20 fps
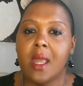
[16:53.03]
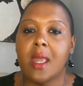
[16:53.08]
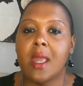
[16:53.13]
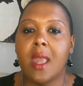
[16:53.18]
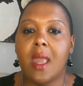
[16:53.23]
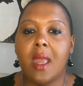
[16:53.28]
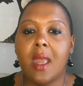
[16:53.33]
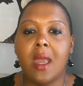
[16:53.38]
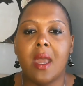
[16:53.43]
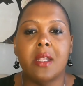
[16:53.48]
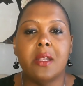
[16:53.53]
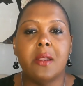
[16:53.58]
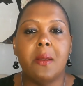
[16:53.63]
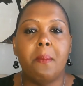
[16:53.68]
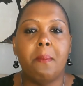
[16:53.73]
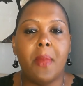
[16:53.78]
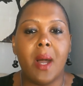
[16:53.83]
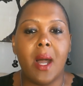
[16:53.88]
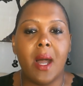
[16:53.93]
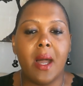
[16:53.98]
And
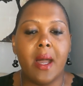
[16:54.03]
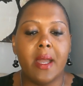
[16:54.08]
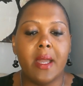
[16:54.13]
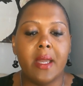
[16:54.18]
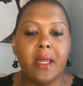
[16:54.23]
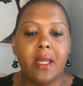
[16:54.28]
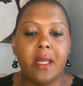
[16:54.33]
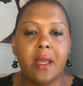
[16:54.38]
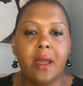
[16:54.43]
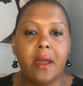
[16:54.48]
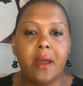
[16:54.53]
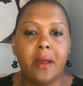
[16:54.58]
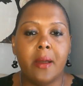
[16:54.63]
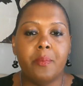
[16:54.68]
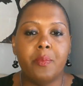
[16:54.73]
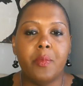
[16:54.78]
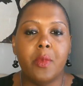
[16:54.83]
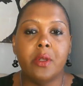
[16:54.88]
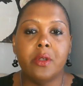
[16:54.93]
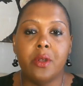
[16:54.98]

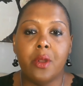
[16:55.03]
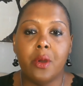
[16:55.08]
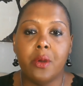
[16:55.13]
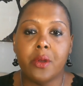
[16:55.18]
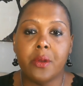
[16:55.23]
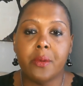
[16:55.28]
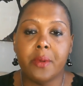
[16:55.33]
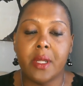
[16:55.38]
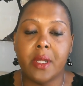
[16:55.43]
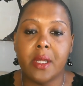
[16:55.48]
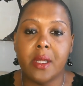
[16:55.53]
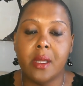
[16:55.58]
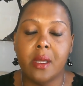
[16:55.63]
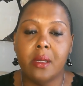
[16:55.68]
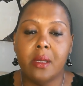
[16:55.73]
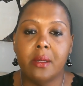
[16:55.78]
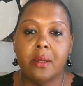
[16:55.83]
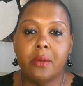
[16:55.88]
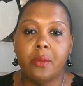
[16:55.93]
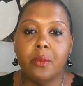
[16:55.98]
my notary
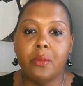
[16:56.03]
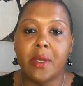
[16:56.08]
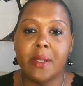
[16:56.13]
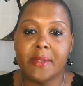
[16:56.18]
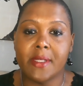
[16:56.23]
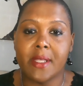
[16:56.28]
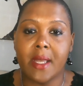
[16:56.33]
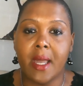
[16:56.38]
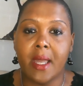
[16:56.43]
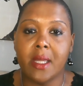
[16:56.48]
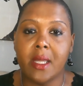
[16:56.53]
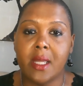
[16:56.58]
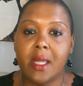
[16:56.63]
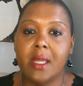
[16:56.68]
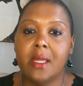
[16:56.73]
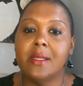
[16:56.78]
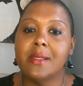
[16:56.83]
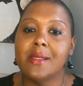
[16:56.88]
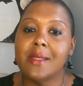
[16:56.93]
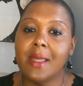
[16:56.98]
website
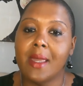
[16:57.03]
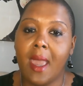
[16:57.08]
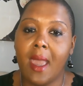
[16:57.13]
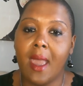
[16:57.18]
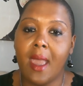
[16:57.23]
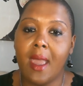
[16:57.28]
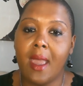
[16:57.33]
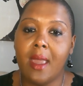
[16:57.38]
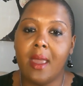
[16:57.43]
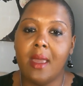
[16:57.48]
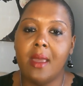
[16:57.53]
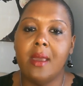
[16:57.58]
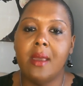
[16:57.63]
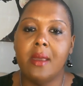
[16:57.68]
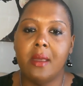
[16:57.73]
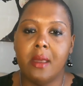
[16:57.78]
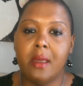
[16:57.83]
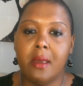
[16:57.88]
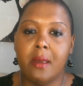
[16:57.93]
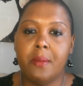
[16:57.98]
is
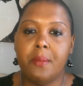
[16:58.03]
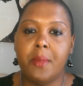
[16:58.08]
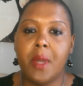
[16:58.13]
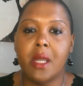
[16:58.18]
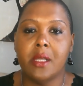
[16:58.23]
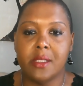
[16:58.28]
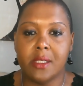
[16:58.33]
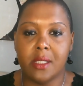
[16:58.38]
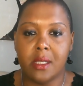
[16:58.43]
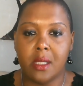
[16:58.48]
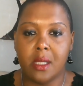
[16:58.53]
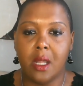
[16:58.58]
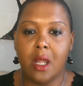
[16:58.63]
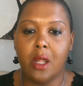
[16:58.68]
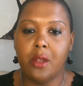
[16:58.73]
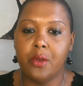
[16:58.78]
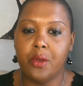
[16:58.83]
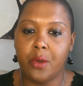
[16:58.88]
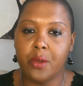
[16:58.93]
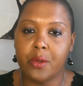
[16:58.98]

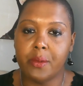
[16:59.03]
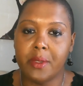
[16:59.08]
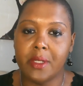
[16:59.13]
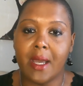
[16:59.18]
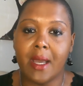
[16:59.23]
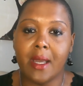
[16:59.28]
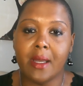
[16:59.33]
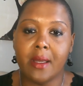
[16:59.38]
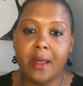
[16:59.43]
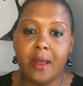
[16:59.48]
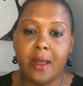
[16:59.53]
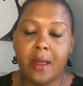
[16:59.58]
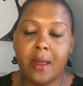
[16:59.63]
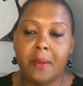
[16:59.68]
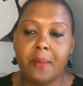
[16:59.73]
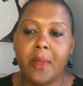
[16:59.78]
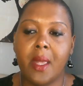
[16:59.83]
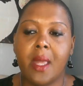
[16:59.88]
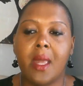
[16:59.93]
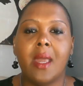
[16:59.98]

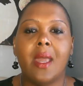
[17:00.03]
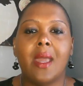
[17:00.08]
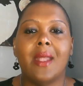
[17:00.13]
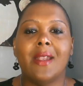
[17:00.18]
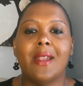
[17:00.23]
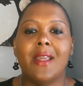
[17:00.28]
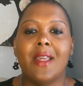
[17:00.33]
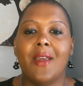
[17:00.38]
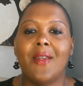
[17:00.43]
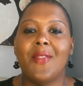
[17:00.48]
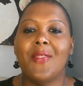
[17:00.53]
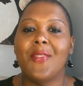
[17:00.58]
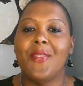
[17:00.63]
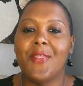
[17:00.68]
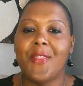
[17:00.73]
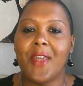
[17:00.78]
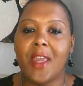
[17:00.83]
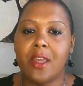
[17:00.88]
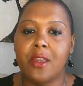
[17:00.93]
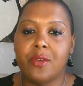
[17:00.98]
kmtnotary.com. And again,
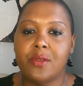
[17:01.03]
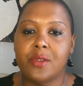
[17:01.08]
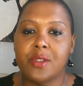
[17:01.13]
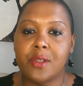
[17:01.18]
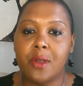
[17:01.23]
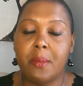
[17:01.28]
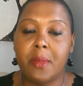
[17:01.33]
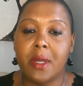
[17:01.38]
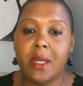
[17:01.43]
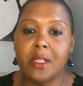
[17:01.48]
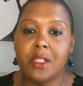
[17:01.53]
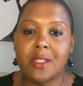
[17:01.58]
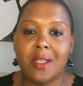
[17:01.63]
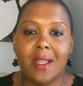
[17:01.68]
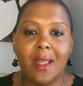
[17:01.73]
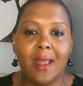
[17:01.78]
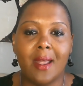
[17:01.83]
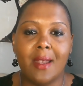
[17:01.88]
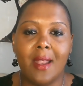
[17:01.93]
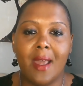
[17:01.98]
thank you so much
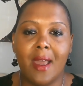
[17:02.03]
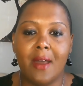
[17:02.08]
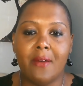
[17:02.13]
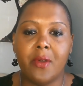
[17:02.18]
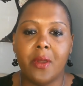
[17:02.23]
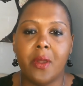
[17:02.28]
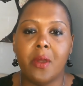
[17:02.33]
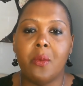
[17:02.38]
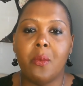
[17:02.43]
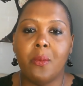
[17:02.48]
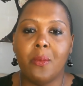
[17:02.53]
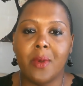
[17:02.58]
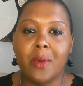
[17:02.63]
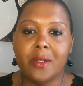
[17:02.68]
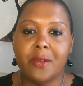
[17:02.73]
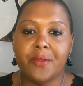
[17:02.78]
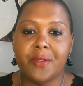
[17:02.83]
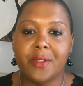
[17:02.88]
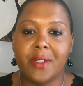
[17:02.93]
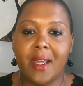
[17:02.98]
and have a
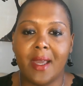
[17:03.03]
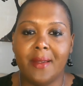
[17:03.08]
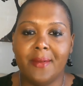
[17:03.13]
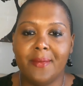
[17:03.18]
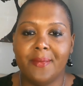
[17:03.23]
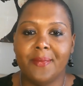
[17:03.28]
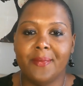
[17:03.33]
wonderful day.